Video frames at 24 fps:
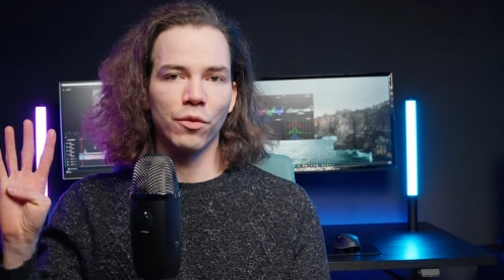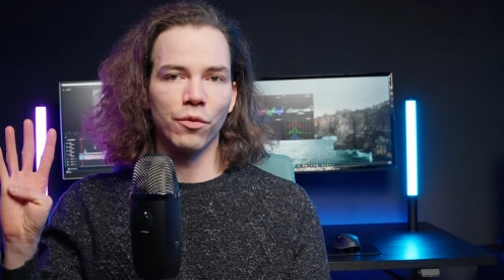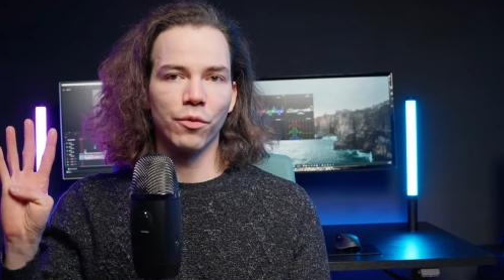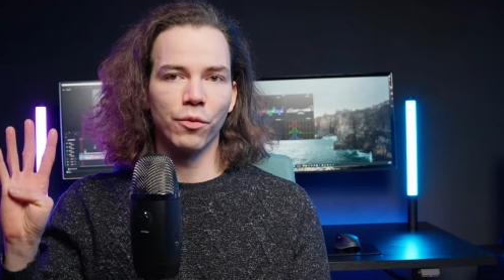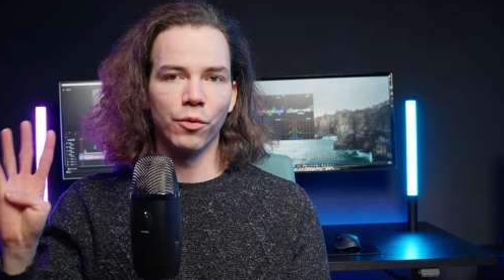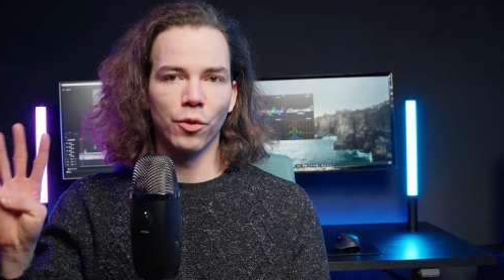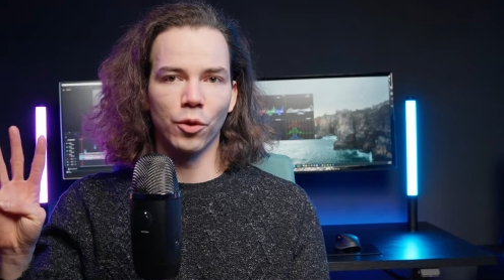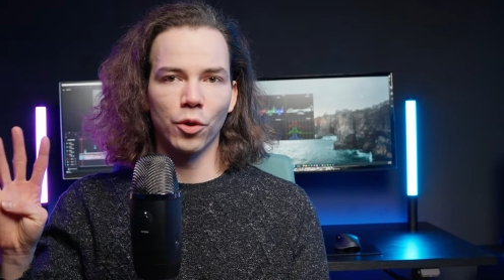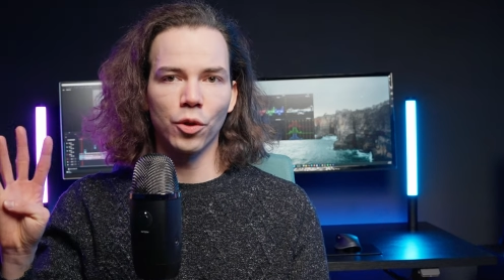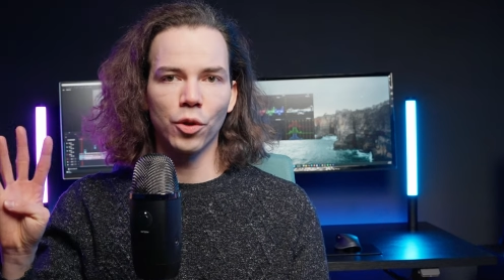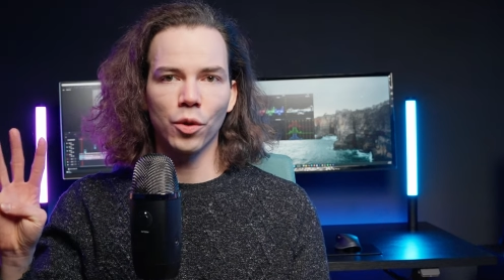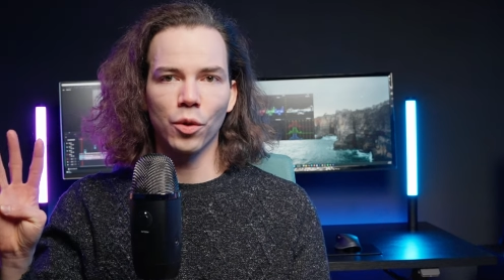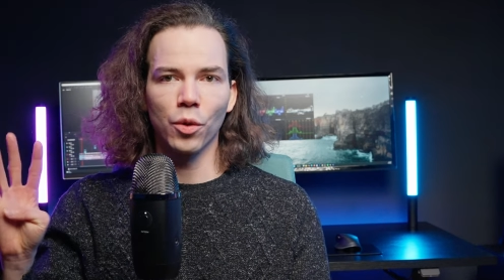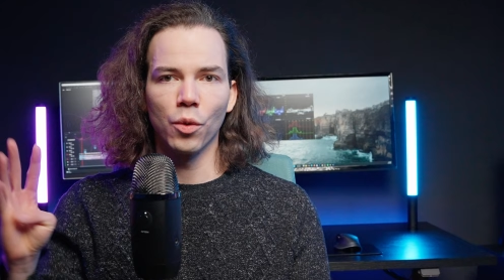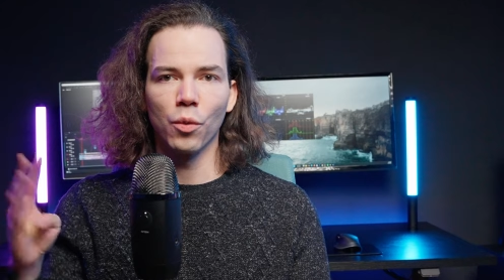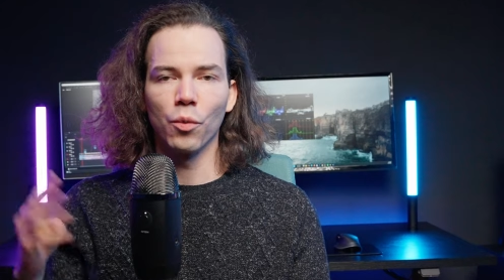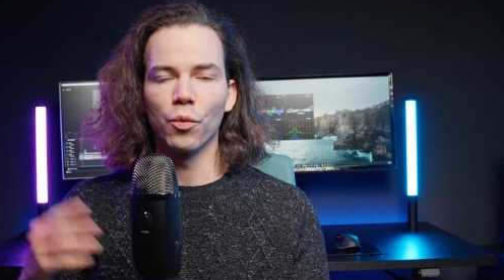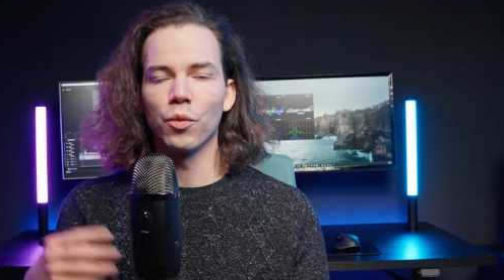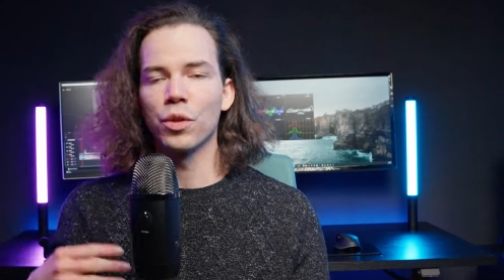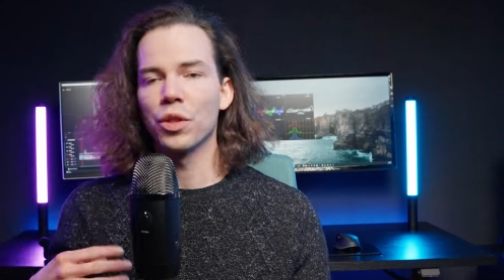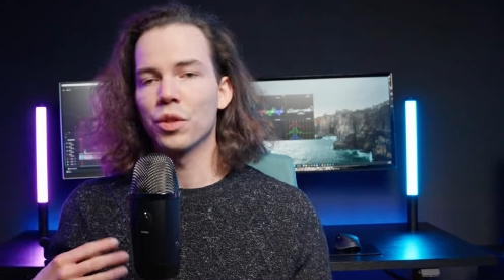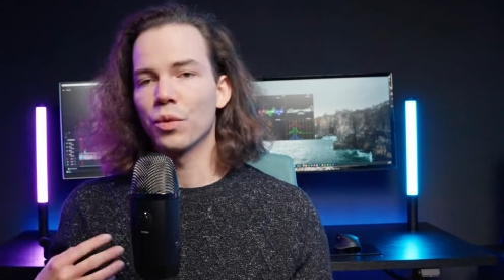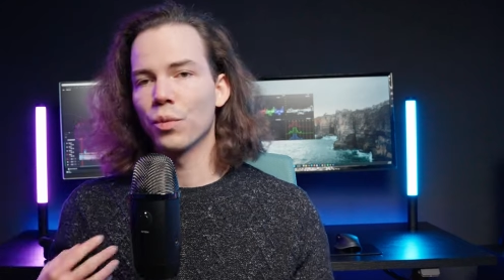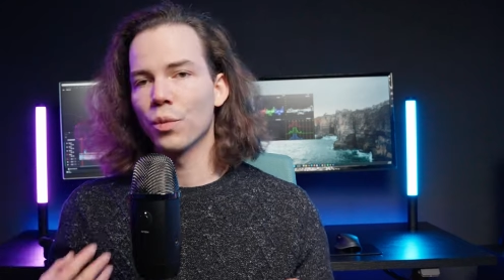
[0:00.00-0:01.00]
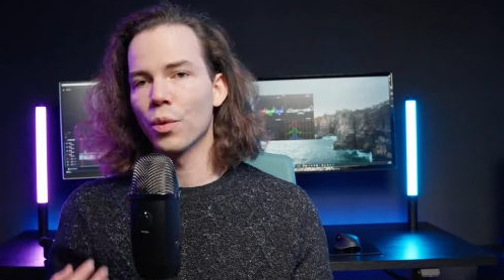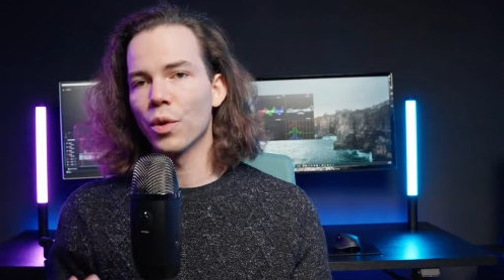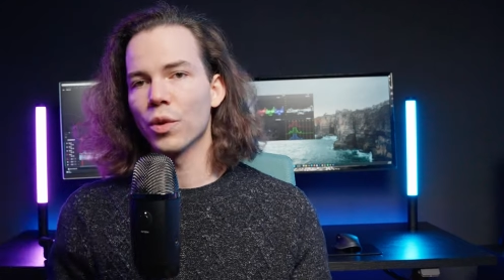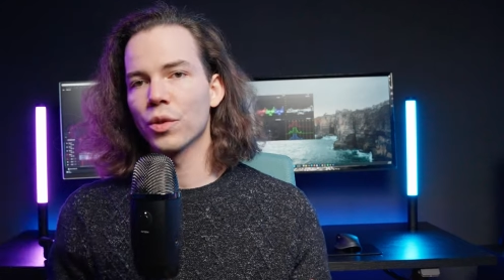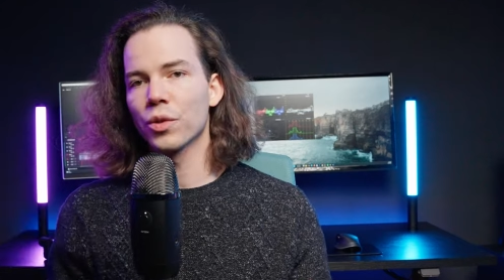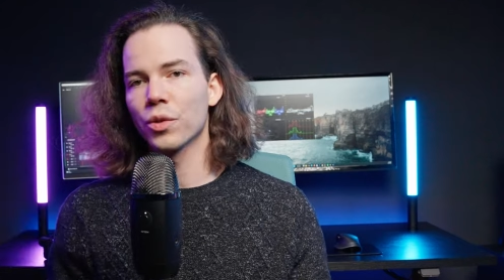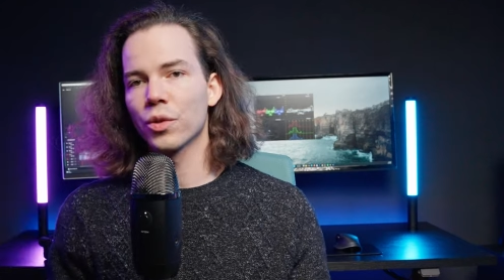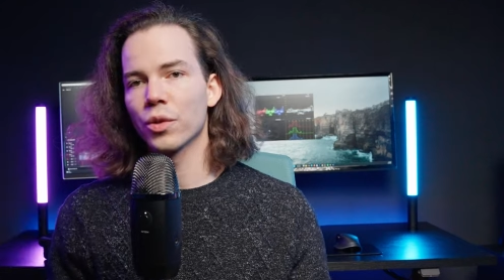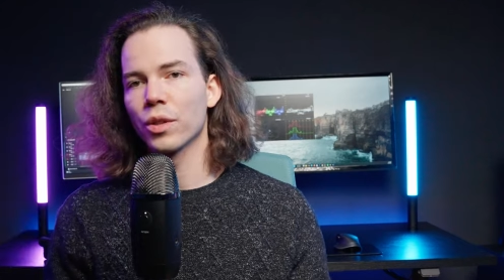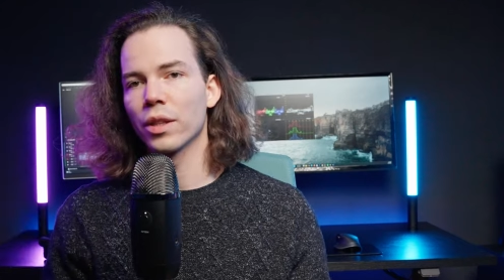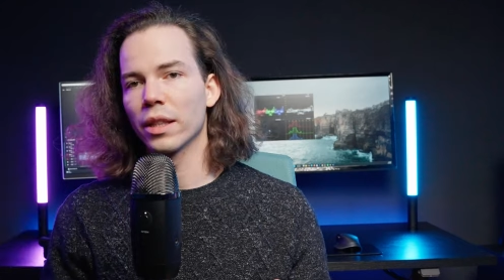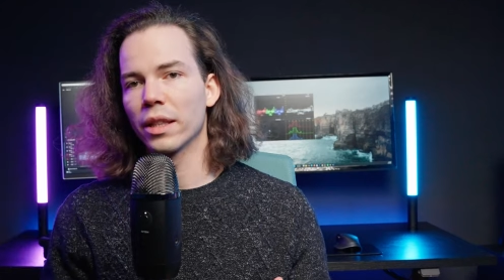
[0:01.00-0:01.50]
4, which
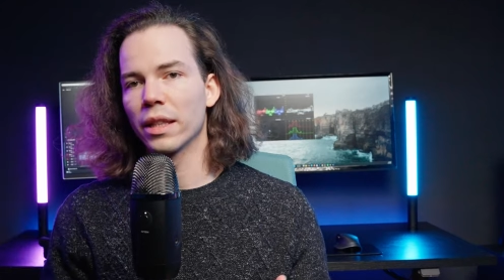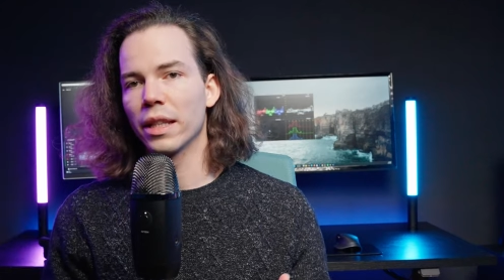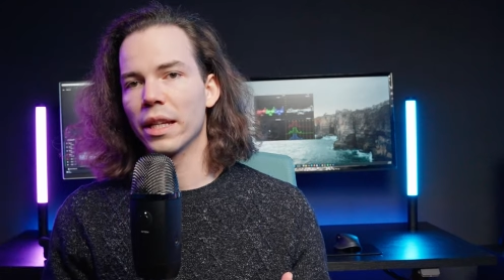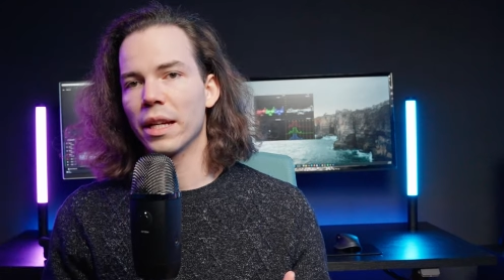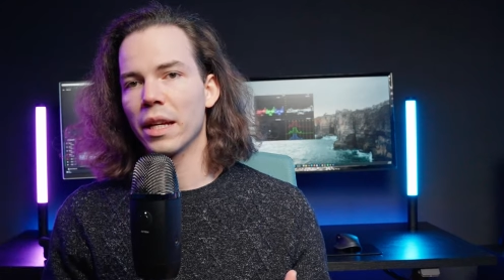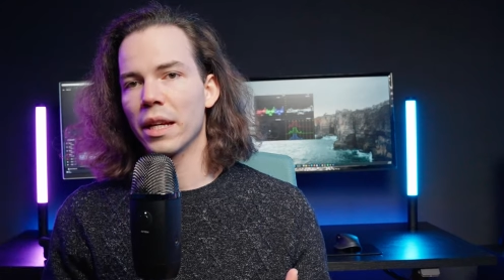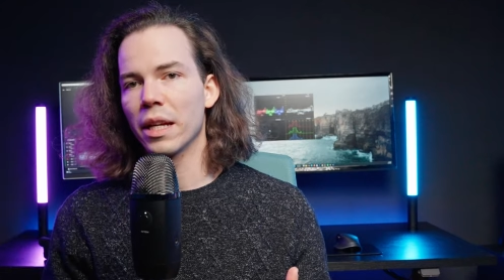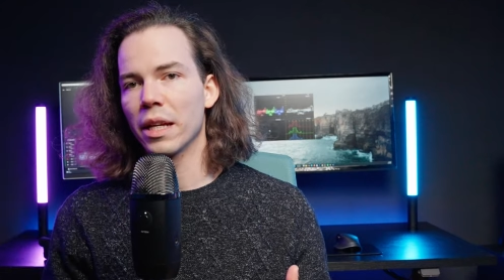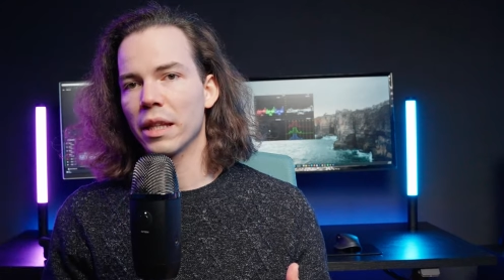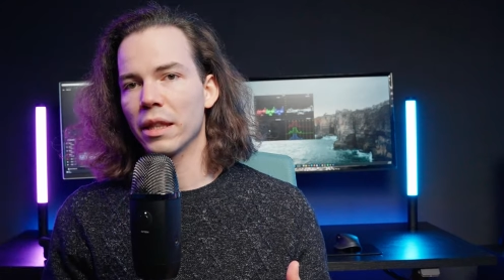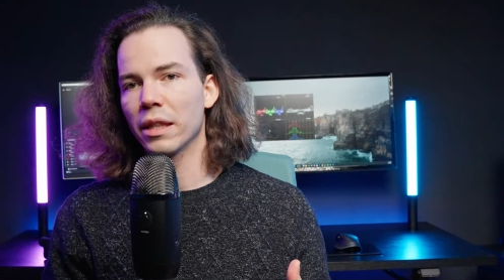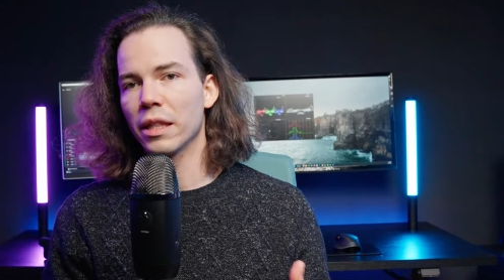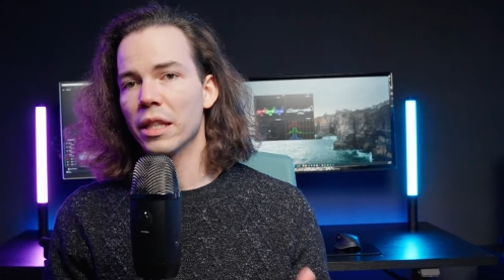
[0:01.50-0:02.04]
was the